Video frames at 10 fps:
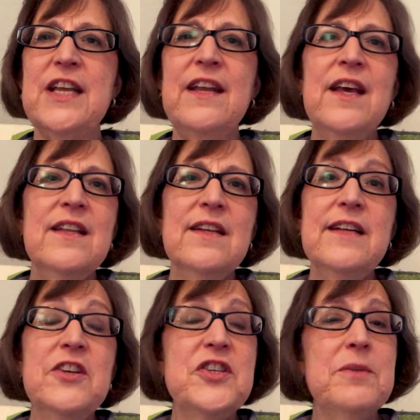And the
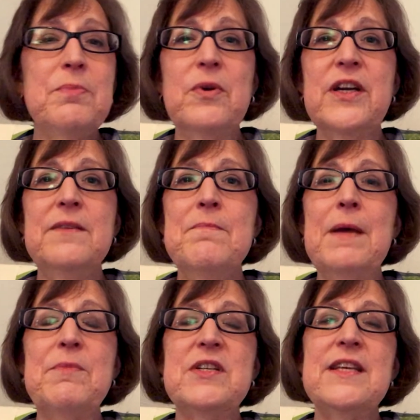leadership board
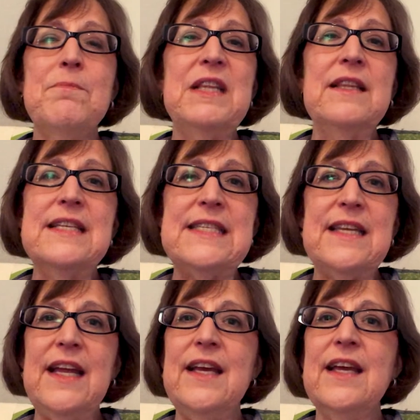members have been
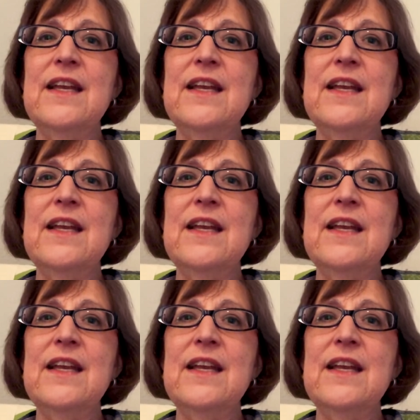listening,